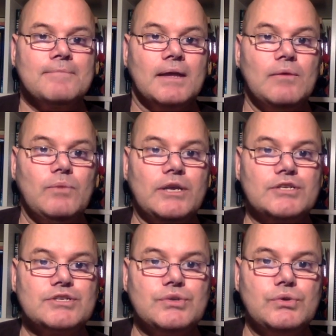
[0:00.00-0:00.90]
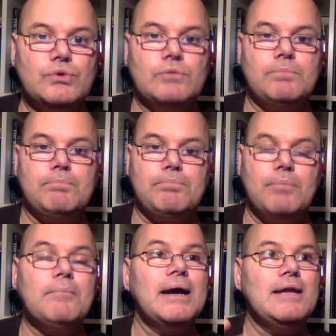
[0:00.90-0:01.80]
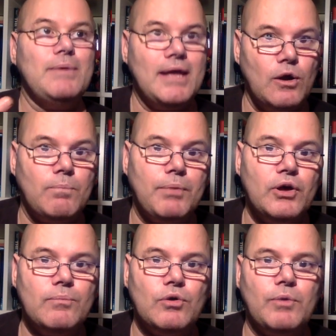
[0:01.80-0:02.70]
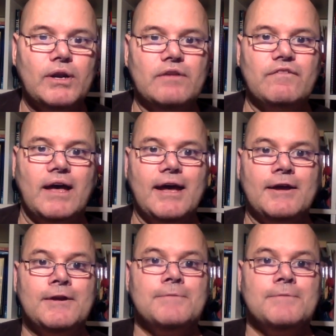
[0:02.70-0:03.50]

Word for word: in which to maybe help burn more body fat